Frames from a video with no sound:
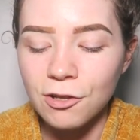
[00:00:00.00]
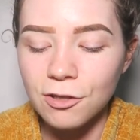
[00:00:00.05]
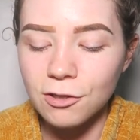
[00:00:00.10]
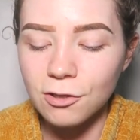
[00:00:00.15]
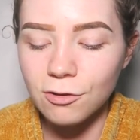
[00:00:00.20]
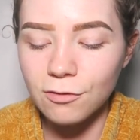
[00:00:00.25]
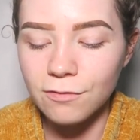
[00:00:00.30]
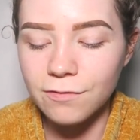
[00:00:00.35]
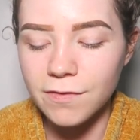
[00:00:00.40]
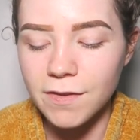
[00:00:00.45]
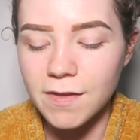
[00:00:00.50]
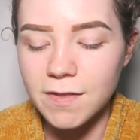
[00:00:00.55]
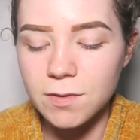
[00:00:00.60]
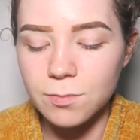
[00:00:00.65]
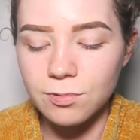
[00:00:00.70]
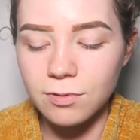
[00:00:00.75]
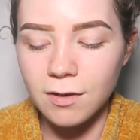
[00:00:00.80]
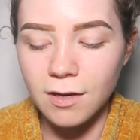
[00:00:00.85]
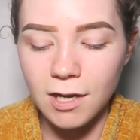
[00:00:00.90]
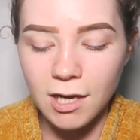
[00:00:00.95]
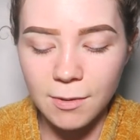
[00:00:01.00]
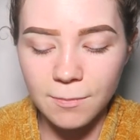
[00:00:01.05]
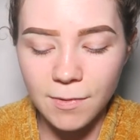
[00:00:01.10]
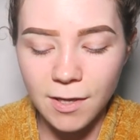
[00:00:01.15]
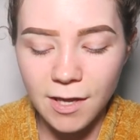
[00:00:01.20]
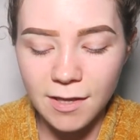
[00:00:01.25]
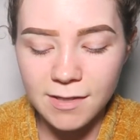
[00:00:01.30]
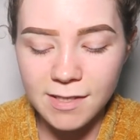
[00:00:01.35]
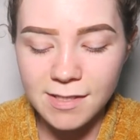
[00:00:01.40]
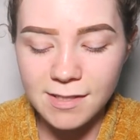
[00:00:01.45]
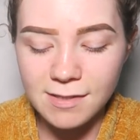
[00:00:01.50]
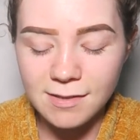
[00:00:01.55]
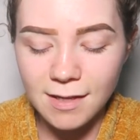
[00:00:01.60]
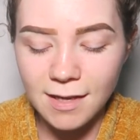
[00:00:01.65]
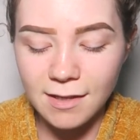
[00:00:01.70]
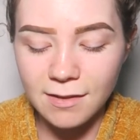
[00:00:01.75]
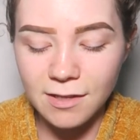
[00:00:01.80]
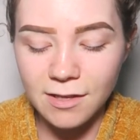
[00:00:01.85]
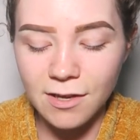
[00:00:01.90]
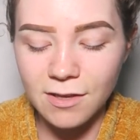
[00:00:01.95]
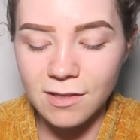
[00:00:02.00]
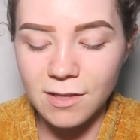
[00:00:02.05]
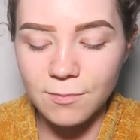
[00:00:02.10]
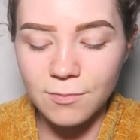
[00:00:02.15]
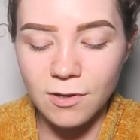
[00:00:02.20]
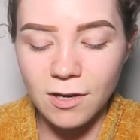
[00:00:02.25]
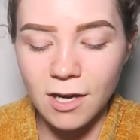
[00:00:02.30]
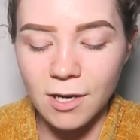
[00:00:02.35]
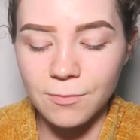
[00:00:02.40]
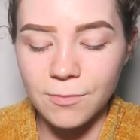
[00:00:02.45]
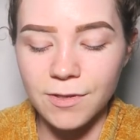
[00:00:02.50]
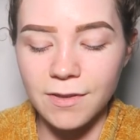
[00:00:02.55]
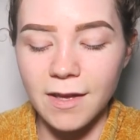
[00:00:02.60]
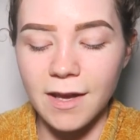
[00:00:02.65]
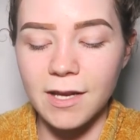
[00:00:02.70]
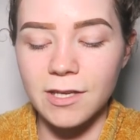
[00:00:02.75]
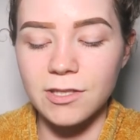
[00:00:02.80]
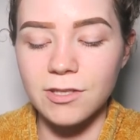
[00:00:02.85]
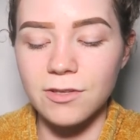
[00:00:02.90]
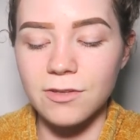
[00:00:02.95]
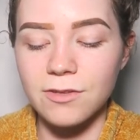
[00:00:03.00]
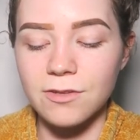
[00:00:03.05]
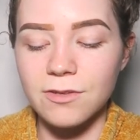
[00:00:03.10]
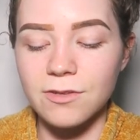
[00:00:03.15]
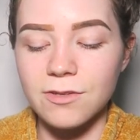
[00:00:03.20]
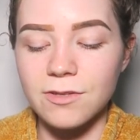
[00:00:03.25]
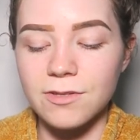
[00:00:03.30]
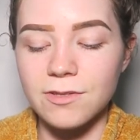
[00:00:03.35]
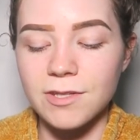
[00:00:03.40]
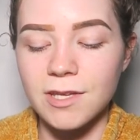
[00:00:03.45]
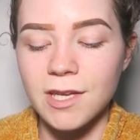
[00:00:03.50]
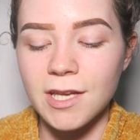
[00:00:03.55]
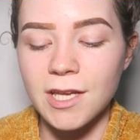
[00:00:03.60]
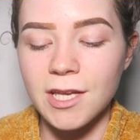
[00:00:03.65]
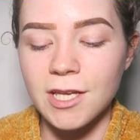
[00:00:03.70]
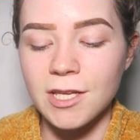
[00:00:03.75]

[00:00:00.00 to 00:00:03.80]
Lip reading: Love this primer. This is like the only primer that I use.